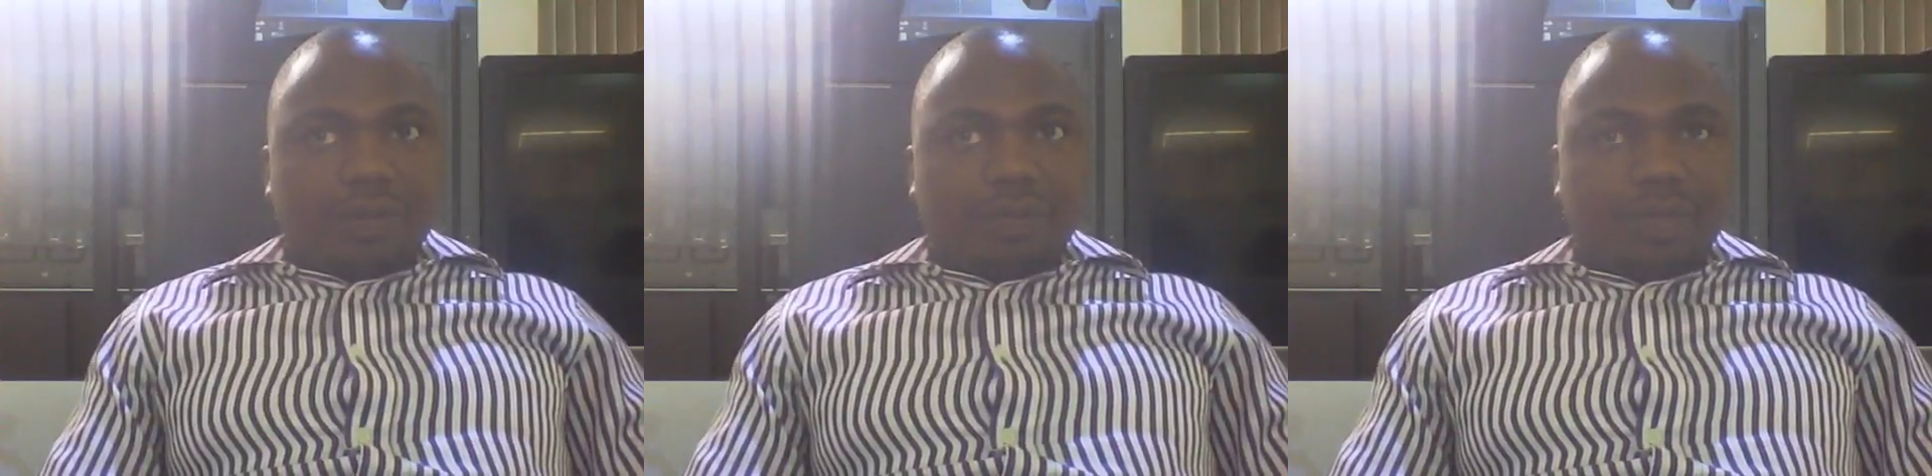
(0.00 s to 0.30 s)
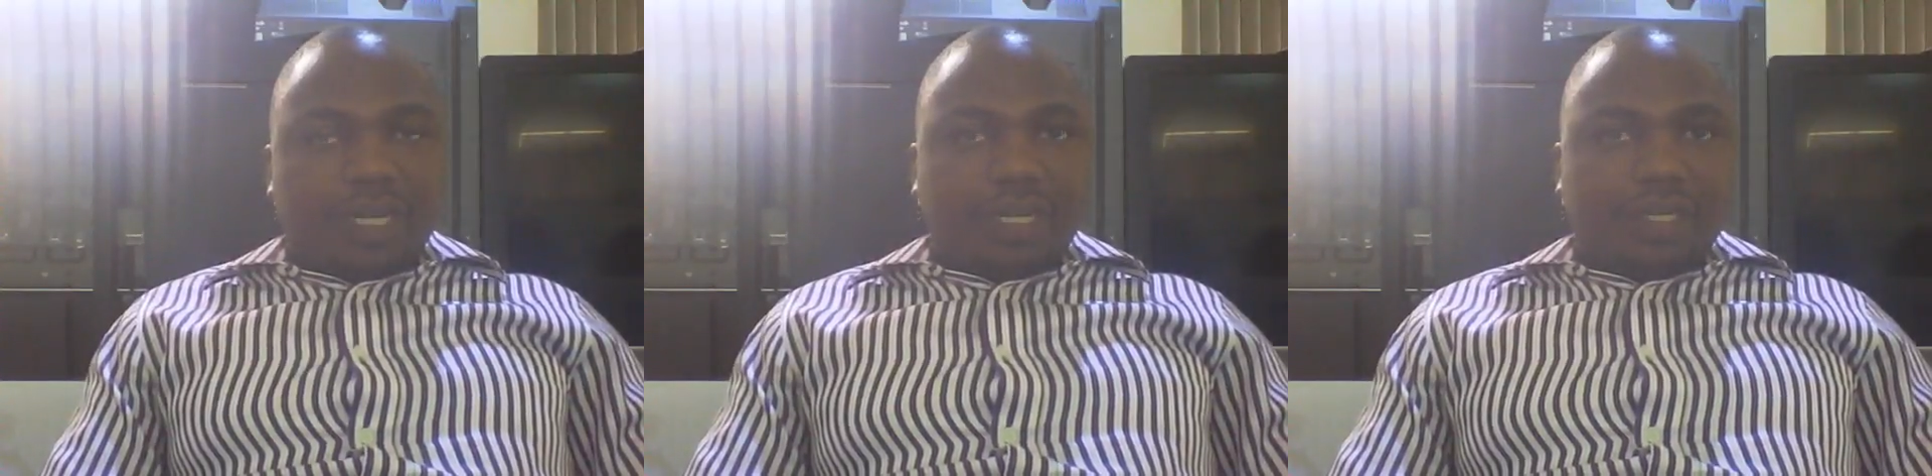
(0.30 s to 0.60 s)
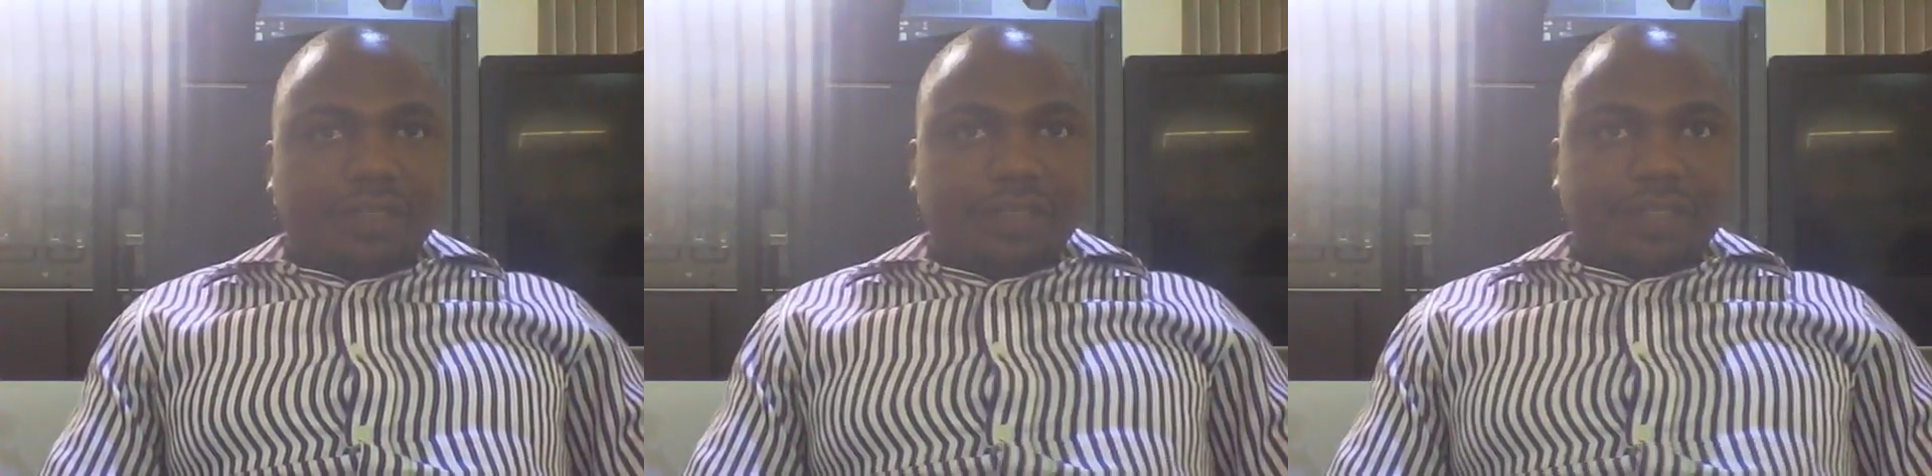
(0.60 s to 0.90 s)

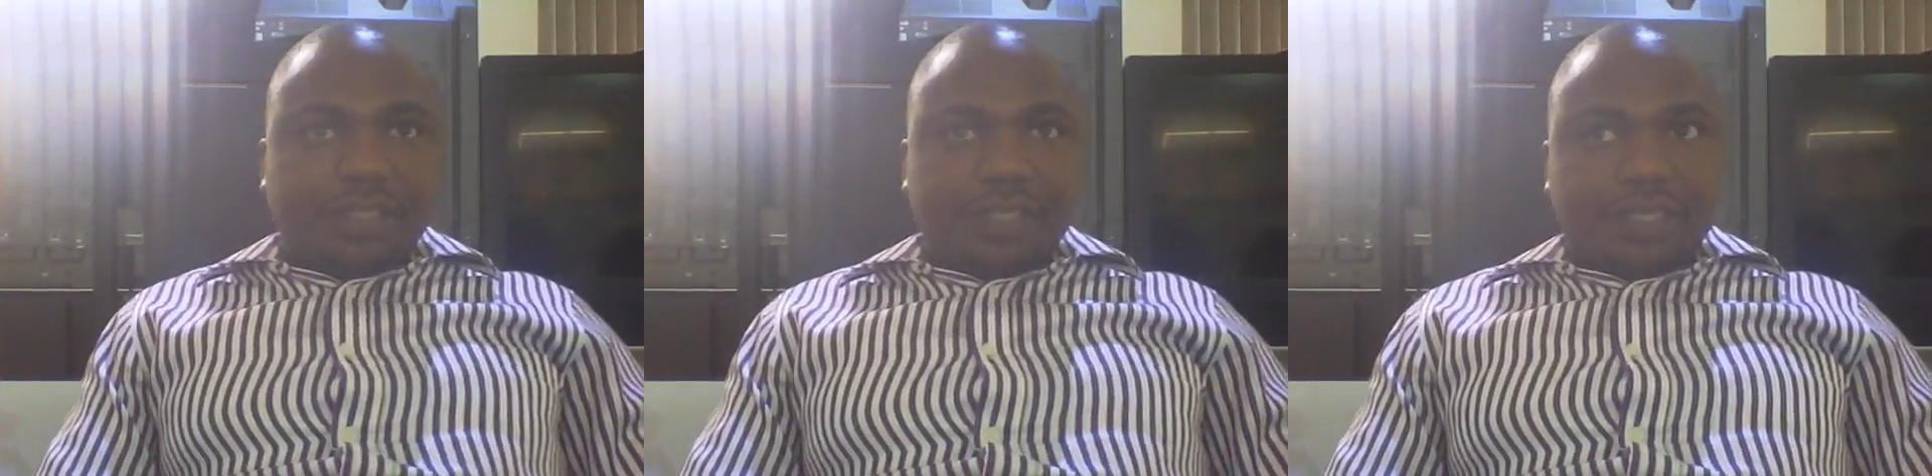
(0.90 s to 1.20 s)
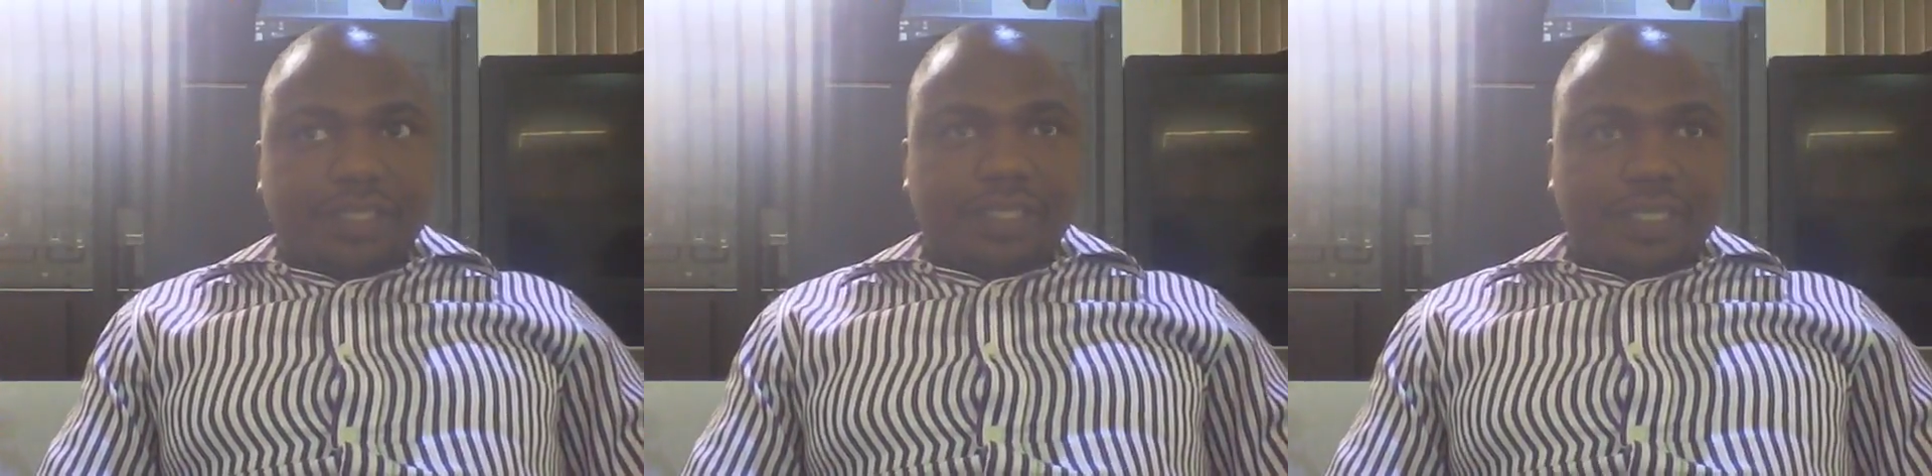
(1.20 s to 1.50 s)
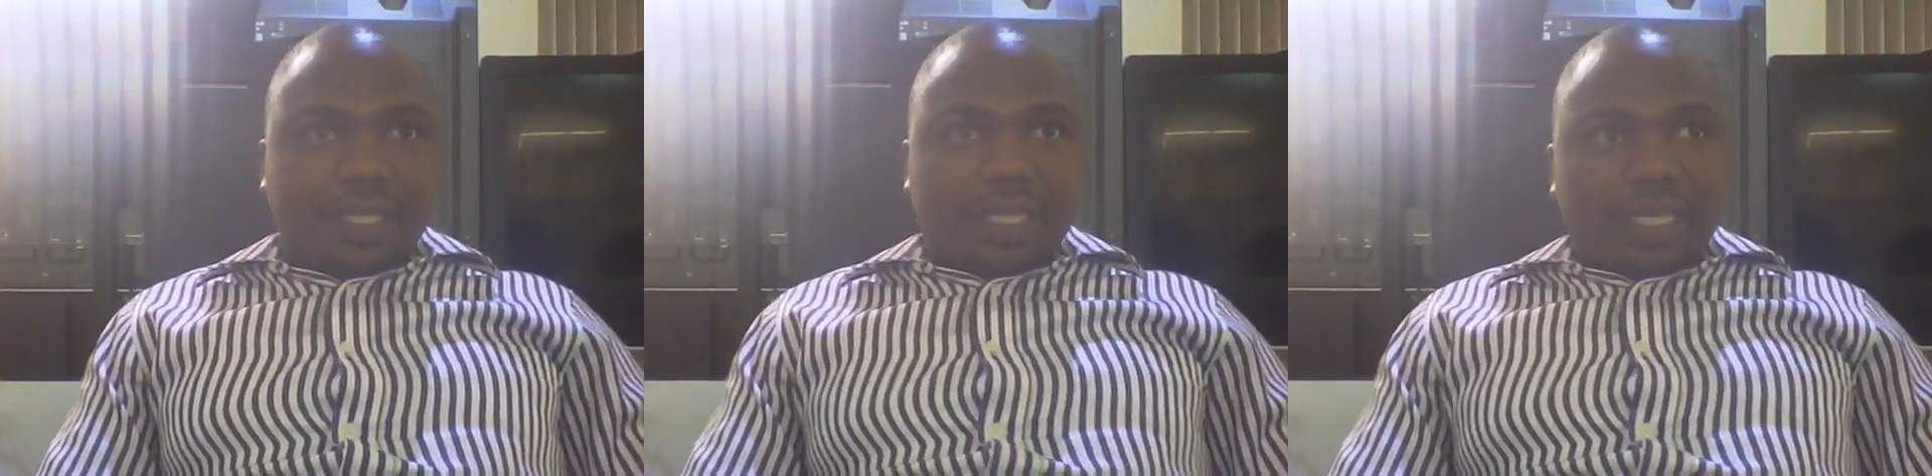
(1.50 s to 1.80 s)
playing
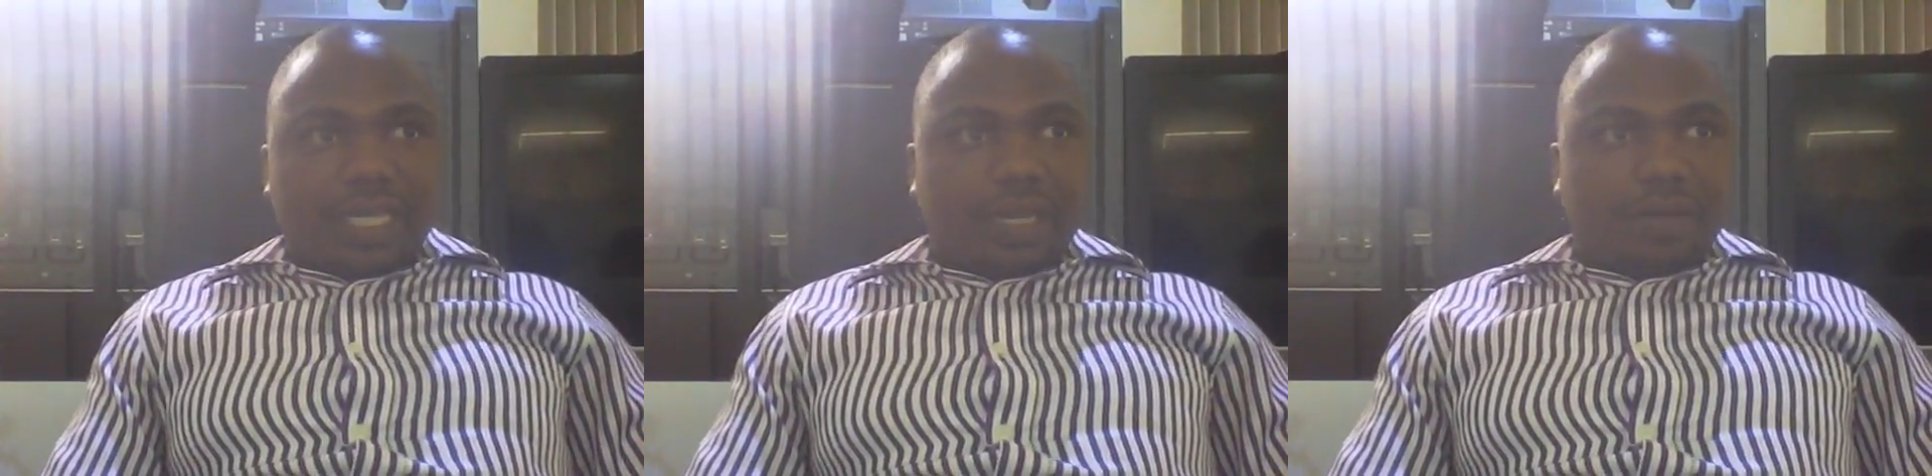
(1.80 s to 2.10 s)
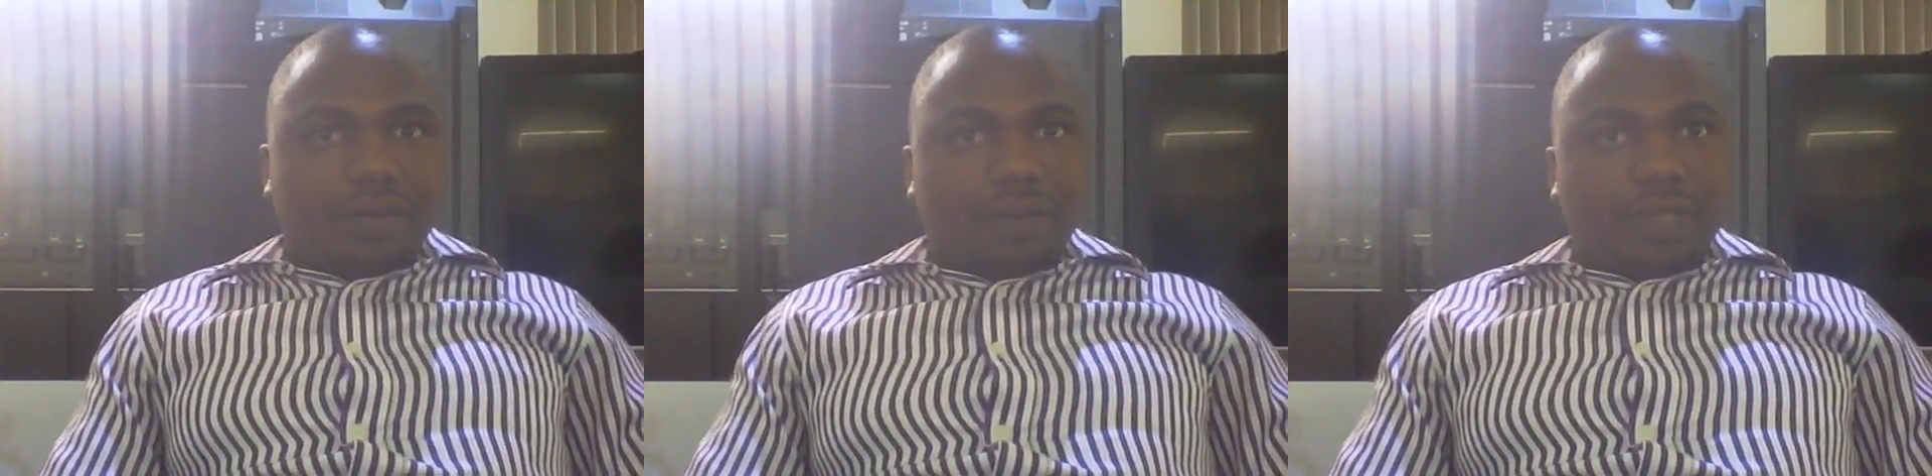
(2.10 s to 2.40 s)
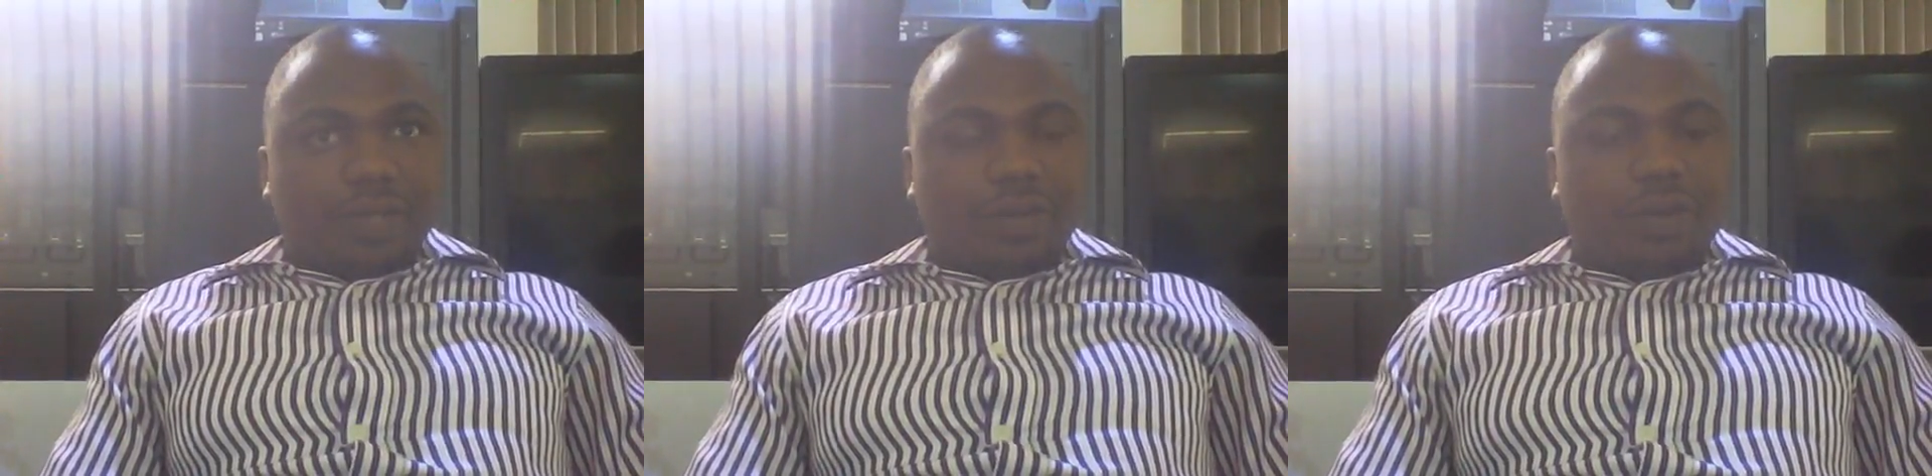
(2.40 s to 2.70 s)
now
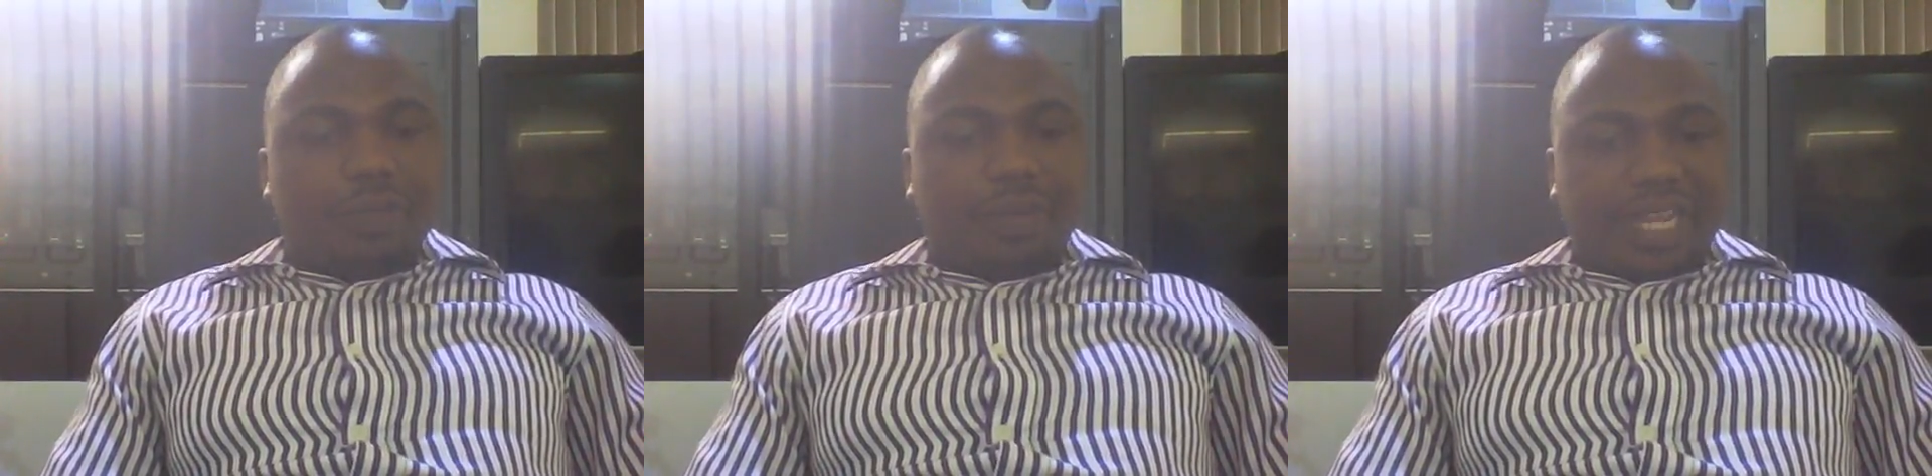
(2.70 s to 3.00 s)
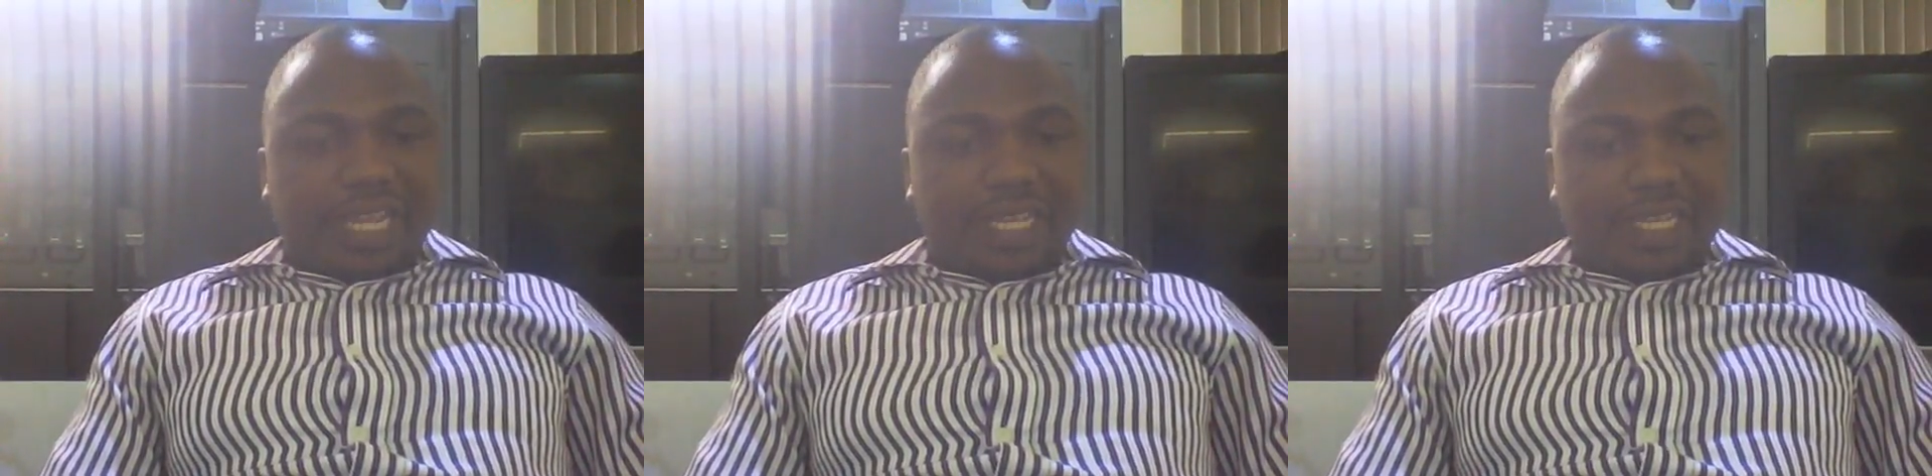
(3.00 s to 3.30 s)
they all pray